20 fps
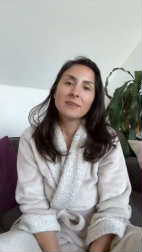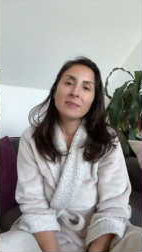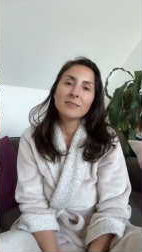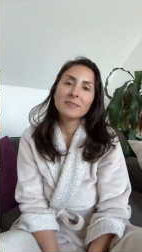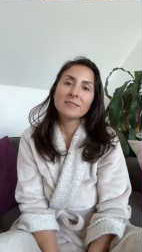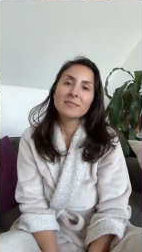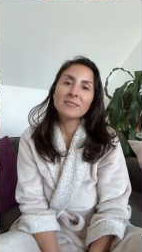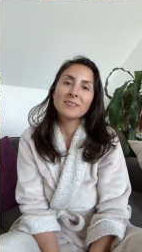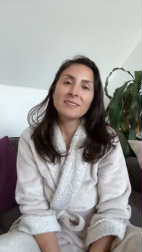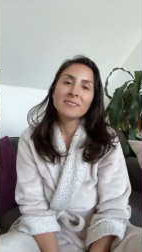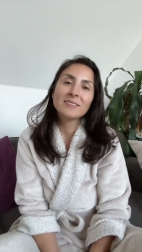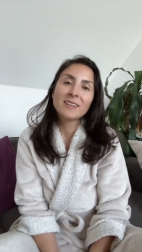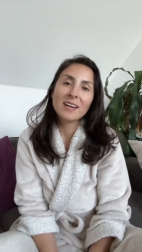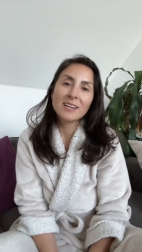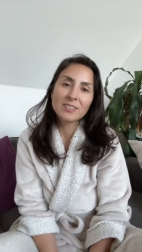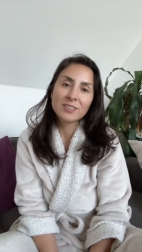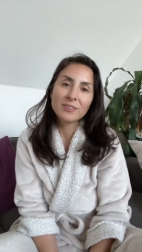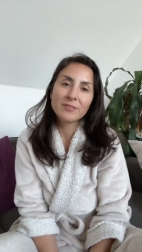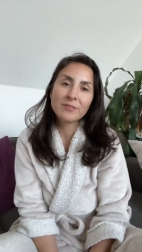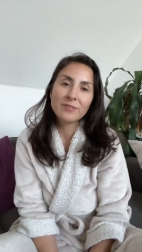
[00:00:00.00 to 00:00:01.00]
C
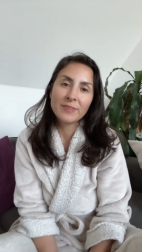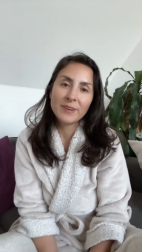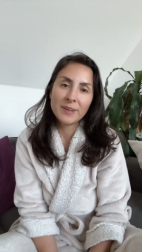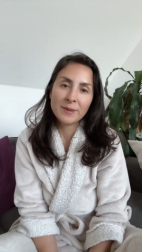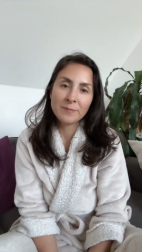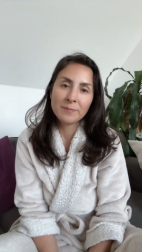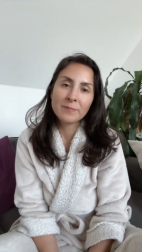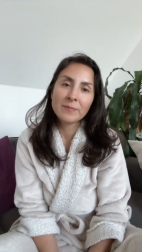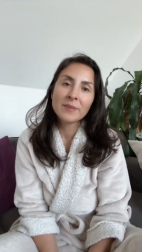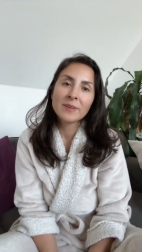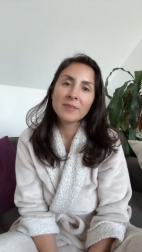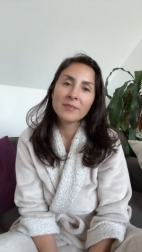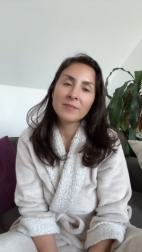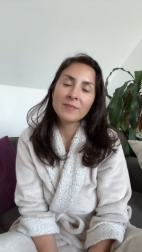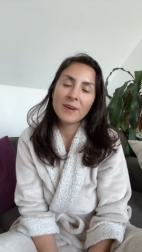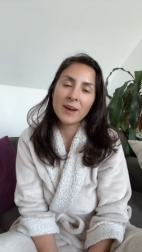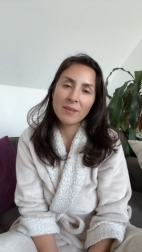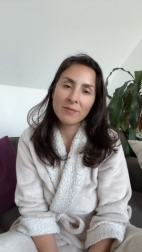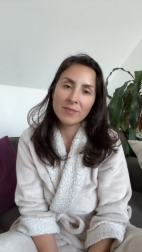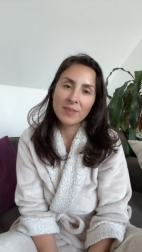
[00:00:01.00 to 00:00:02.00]
section fee
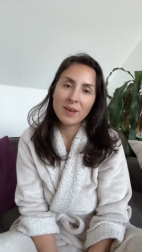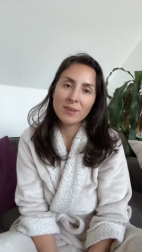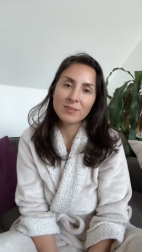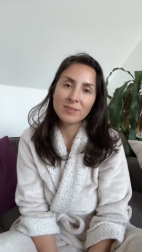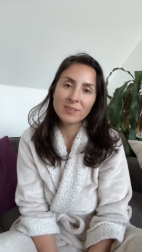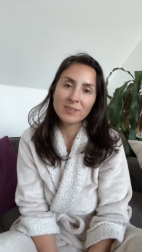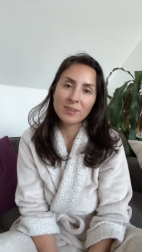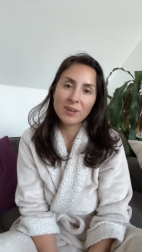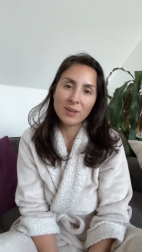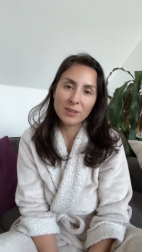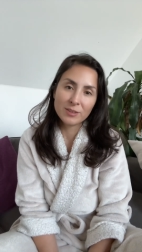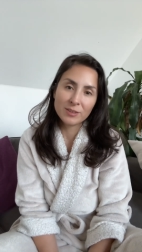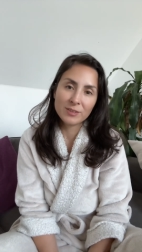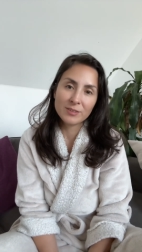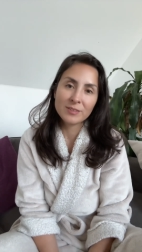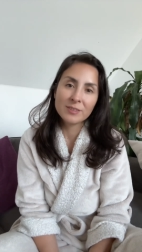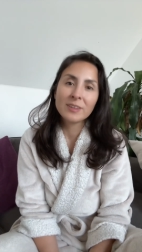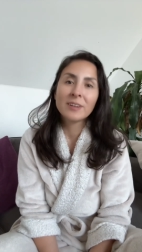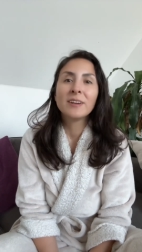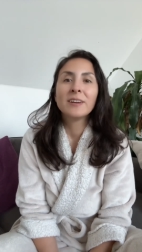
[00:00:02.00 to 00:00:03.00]
$5,000.